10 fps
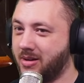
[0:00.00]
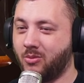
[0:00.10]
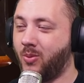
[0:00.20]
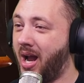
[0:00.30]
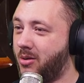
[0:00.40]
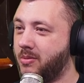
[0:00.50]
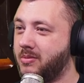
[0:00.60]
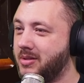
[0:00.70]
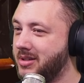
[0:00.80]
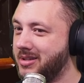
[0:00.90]
wow,
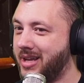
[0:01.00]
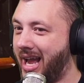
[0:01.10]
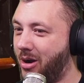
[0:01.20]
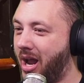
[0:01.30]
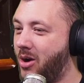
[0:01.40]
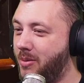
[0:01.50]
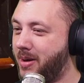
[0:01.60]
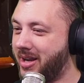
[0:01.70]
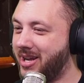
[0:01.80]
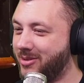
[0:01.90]
how am
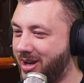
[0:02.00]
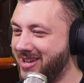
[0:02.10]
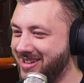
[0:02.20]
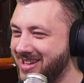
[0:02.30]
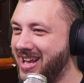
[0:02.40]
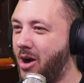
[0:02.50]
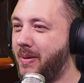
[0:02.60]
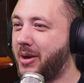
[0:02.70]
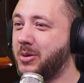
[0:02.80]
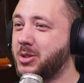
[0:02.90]
I
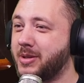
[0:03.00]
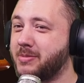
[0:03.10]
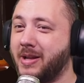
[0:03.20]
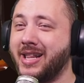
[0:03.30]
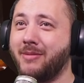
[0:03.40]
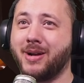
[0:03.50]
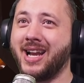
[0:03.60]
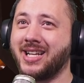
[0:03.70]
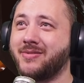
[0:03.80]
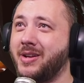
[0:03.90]
going to explain that in my
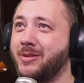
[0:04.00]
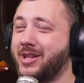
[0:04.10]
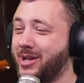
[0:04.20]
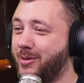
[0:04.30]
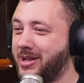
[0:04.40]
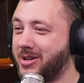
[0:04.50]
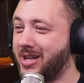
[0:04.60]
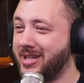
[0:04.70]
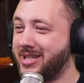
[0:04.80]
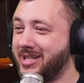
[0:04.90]
next video, that the QuickDot
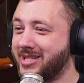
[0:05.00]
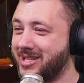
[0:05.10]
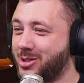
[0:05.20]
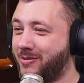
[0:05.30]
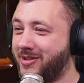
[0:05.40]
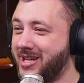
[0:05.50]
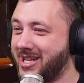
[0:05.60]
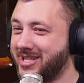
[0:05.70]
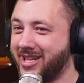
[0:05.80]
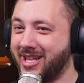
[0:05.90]
LED is such a
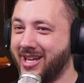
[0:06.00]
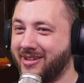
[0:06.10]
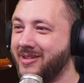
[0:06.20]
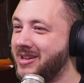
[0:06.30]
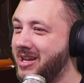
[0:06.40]
fantastic thing?